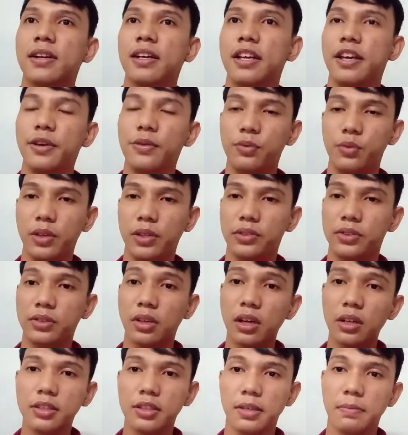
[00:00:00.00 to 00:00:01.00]
If we
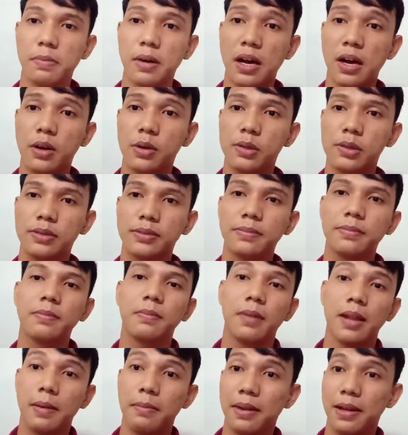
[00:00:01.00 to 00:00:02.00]
talk about
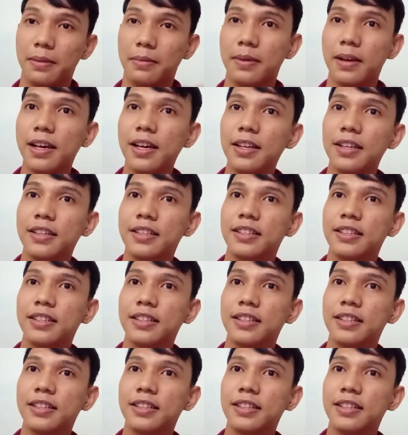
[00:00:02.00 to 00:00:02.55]
blah blah blah,